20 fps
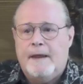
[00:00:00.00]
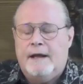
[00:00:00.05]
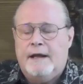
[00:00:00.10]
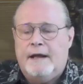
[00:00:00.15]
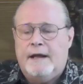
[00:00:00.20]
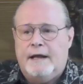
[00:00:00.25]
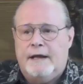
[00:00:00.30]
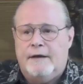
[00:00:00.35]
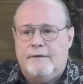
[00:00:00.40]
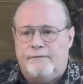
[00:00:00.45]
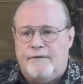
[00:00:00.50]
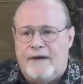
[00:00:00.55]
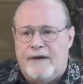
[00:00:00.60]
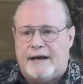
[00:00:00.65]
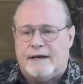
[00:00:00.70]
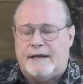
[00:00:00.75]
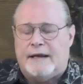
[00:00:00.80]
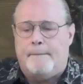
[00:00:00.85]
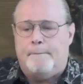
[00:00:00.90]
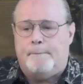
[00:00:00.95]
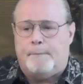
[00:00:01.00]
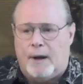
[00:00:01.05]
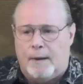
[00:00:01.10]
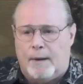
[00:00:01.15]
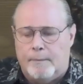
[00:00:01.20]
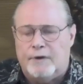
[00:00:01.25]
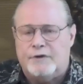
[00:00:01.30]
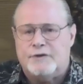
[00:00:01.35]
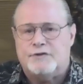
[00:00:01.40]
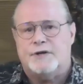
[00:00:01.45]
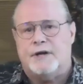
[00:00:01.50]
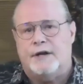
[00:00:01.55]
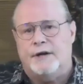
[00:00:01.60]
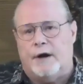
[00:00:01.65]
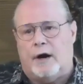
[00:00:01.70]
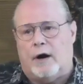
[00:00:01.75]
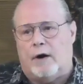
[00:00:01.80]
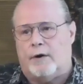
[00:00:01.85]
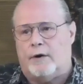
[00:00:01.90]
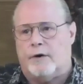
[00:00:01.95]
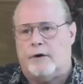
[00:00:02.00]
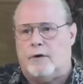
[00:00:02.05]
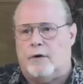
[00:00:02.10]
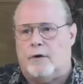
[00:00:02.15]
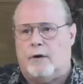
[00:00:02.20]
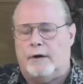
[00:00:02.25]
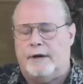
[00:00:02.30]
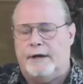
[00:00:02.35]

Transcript: In fact, I published an article